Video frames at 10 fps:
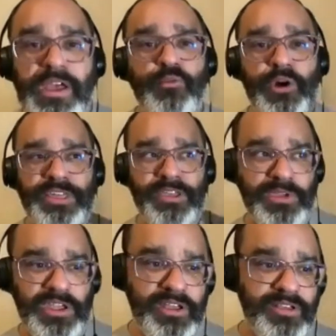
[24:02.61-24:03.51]
What they
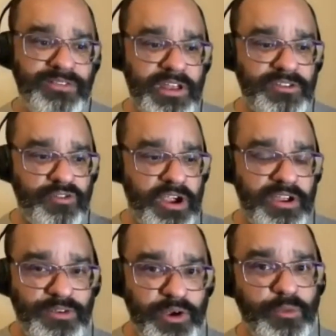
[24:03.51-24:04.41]
mean is, in a
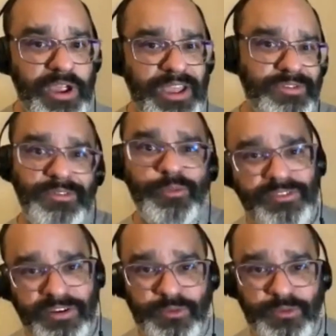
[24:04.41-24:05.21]
way, he was just a wizard.